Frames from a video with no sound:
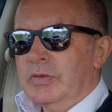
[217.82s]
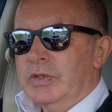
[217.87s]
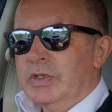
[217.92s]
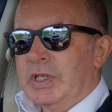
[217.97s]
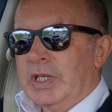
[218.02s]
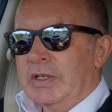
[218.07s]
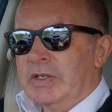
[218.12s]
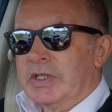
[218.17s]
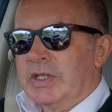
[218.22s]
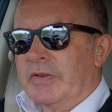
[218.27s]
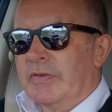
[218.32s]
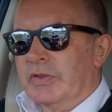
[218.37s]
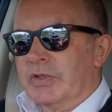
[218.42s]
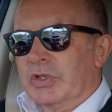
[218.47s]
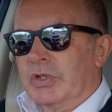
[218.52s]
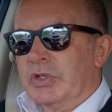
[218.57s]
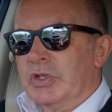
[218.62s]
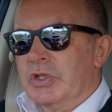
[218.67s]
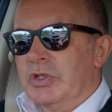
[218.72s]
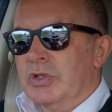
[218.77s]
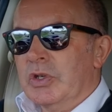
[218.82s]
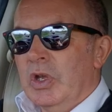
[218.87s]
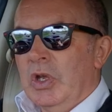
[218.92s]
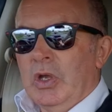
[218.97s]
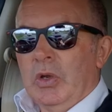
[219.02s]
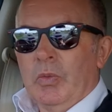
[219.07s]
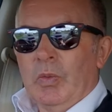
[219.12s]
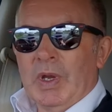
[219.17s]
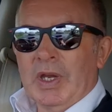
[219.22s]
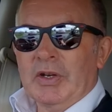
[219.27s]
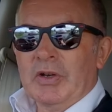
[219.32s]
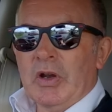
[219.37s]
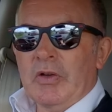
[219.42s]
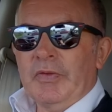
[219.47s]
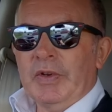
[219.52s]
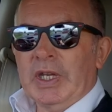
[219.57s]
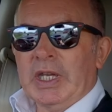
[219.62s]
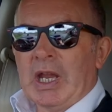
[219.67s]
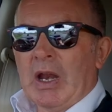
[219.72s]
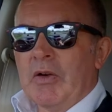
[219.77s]
take several touches. We're
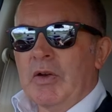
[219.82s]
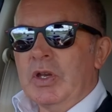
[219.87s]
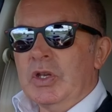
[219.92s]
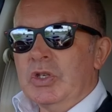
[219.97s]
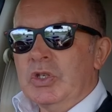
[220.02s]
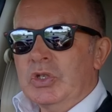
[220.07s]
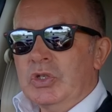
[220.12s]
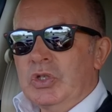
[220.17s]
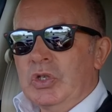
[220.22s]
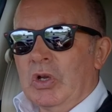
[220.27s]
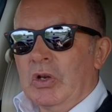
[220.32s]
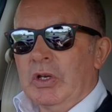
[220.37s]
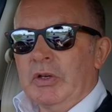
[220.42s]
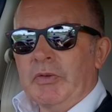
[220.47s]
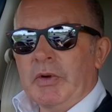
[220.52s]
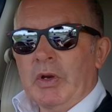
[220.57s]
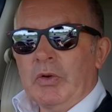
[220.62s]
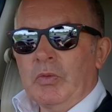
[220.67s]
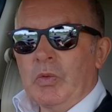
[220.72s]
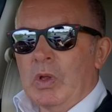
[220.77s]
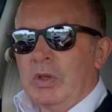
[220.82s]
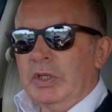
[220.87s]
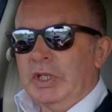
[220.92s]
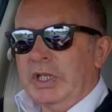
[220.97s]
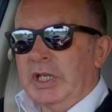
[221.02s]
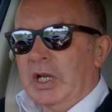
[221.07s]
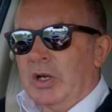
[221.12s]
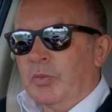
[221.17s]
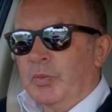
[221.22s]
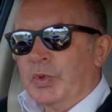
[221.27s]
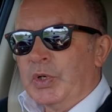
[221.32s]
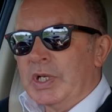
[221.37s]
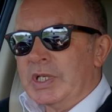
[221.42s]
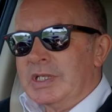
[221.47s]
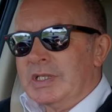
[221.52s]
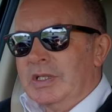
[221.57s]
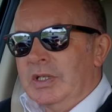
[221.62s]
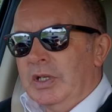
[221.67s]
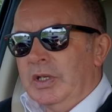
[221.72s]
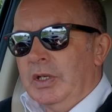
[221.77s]
Grosvenor Garage, Chorley Road, Walton-le-Dale,
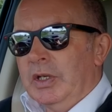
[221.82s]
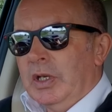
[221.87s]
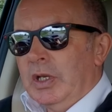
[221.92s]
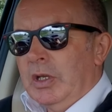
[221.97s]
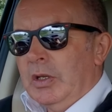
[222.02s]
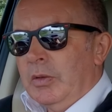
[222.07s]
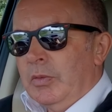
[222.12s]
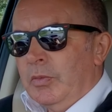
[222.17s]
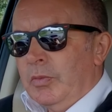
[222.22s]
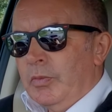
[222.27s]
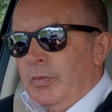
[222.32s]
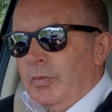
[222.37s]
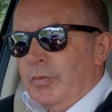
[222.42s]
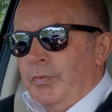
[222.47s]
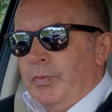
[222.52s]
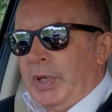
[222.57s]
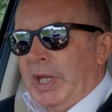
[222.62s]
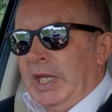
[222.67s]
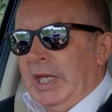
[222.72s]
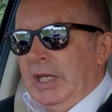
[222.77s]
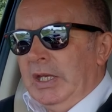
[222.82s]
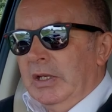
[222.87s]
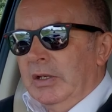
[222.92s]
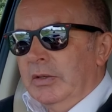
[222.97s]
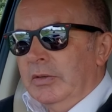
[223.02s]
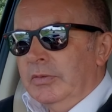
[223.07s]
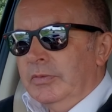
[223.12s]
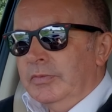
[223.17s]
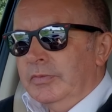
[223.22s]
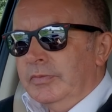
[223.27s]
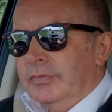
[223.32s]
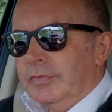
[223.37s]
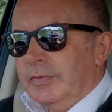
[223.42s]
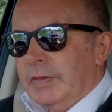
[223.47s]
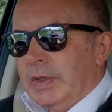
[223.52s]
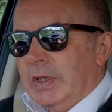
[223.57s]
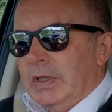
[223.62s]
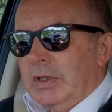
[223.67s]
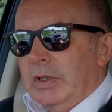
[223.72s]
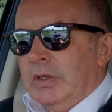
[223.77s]
Preston, P,
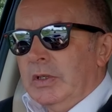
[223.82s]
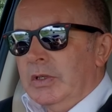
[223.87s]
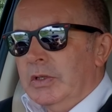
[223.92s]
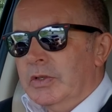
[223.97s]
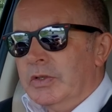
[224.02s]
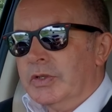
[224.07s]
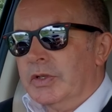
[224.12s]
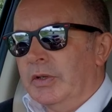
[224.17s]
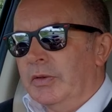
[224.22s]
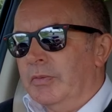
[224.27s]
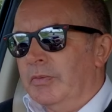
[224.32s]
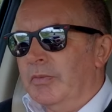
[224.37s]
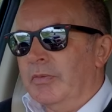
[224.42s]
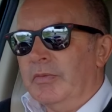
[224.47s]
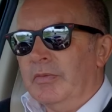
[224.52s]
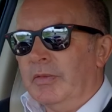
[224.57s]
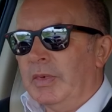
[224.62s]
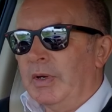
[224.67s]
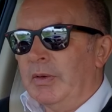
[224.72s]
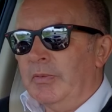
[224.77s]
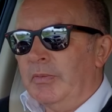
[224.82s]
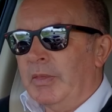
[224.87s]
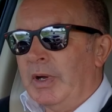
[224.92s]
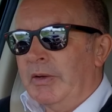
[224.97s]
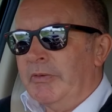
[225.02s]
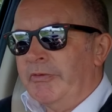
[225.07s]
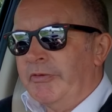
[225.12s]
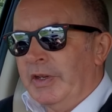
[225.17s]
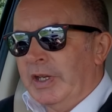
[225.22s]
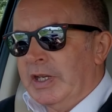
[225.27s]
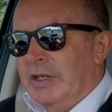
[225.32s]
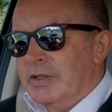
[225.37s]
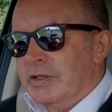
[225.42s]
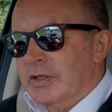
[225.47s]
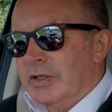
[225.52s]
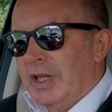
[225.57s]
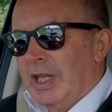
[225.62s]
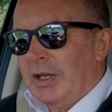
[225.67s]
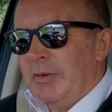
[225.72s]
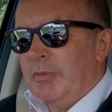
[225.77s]
so my, my fingers
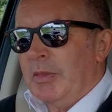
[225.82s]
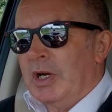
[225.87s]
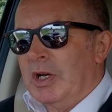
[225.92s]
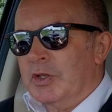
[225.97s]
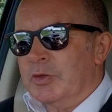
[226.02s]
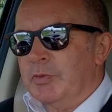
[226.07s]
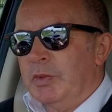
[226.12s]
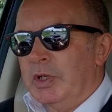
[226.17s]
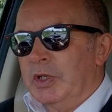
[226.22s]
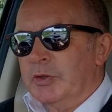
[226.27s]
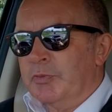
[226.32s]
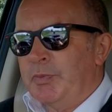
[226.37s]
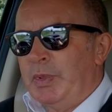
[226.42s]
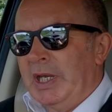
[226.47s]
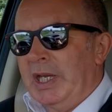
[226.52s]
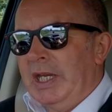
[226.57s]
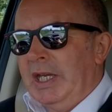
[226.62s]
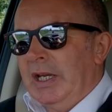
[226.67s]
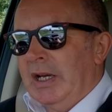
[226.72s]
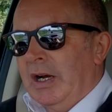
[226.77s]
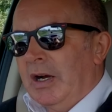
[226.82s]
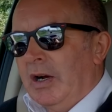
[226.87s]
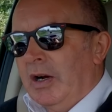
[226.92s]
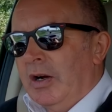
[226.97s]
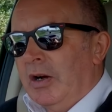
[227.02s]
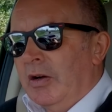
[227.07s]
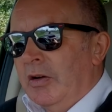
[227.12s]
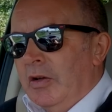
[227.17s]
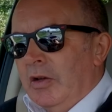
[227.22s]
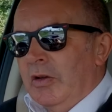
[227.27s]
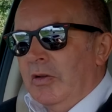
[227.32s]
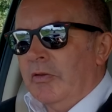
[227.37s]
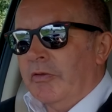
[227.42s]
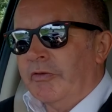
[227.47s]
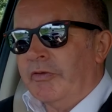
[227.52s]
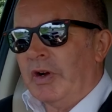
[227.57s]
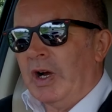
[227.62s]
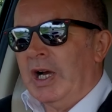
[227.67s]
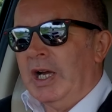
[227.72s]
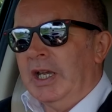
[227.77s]
are like Mars bars, P, R,
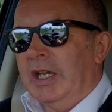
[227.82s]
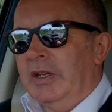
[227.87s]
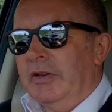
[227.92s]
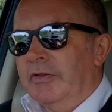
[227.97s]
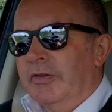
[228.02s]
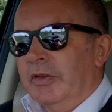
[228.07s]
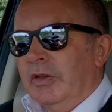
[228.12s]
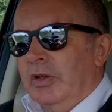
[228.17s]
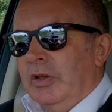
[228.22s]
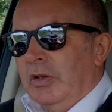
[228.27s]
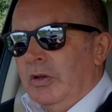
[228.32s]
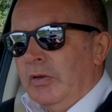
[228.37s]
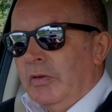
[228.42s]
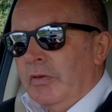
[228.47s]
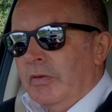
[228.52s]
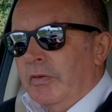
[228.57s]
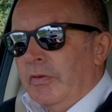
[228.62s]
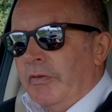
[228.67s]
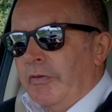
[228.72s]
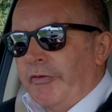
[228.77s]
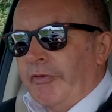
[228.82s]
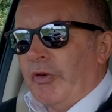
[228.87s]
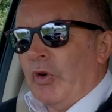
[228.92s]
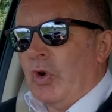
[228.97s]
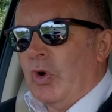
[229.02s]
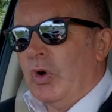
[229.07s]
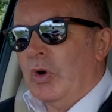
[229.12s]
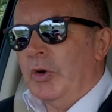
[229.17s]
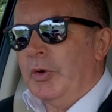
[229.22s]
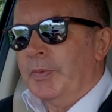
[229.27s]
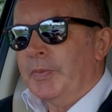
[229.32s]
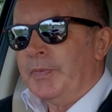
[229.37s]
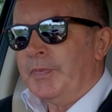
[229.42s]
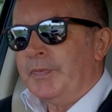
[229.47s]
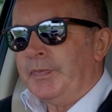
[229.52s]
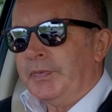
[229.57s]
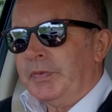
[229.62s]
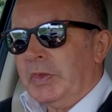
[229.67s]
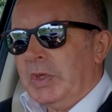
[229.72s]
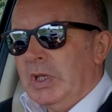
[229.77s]
5, 4,
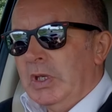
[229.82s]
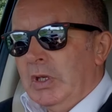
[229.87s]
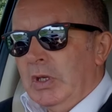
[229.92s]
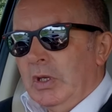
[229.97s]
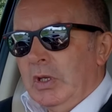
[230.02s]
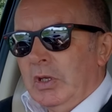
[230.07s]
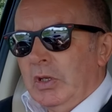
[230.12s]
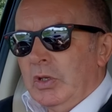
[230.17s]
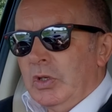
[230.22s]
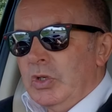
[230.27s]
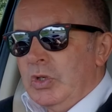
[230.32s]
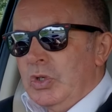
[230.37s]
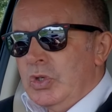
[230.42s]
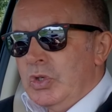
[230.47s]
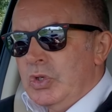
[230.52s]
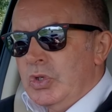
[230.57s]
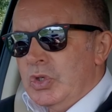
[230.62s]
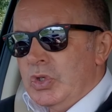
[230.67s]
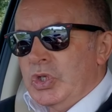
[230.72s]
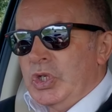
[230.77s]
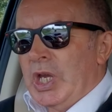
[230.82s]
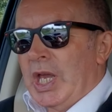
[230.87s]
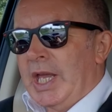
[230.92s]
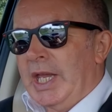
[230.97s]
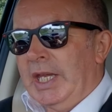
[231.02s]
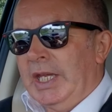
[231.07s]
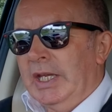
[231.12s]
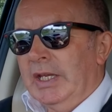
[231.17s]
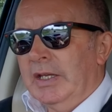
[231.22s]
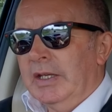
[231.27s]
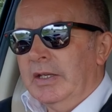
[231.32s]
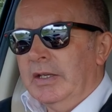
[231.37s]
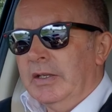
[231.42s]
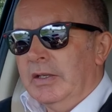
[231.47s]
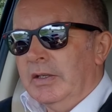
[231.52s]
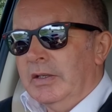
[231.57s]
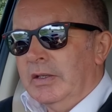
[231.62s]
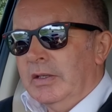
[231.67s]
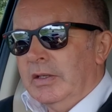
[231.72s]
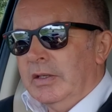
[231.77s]
J,
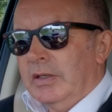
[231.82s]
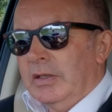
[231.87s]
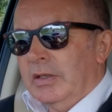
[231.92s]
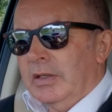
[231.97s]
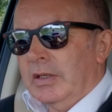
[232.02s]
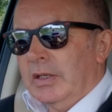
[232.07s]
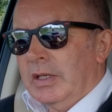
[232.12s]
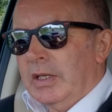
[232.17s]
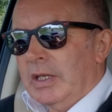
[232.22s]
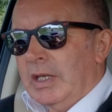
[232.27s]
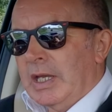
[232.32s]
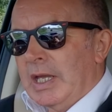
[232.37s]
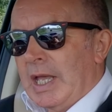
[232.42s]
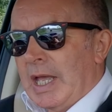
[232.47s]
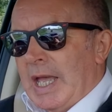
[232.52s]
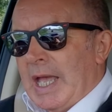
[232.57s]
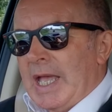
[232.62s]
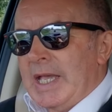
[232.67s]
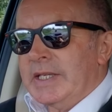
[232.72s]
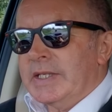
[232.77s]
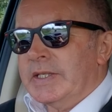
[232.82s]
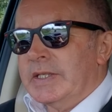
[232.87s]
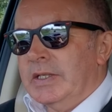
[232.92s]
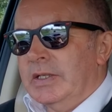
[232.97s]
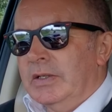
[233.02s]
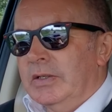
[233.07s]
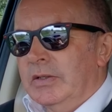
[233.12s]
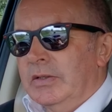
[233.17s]
S,